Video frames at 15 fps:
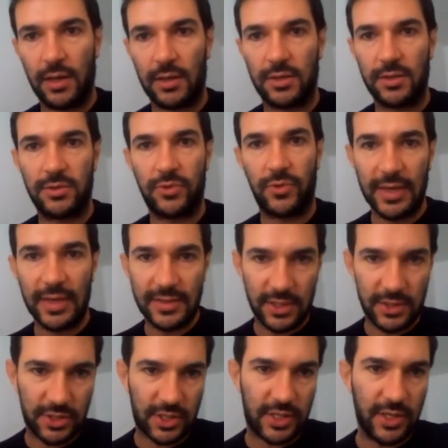The
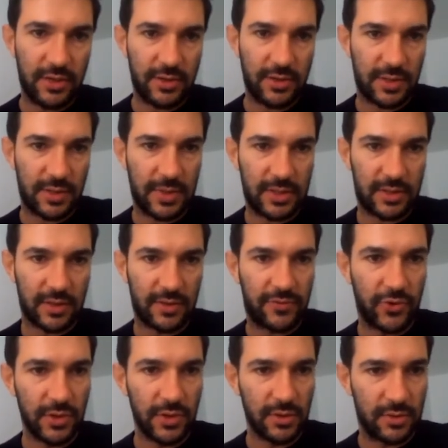strategy here is a bit
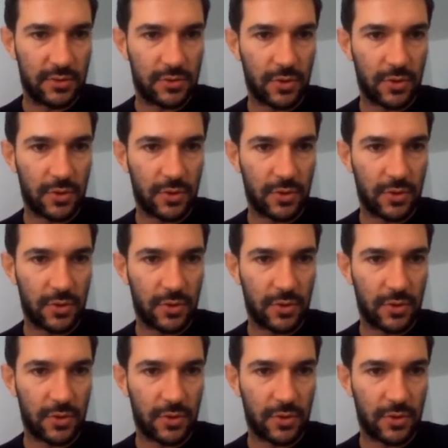different.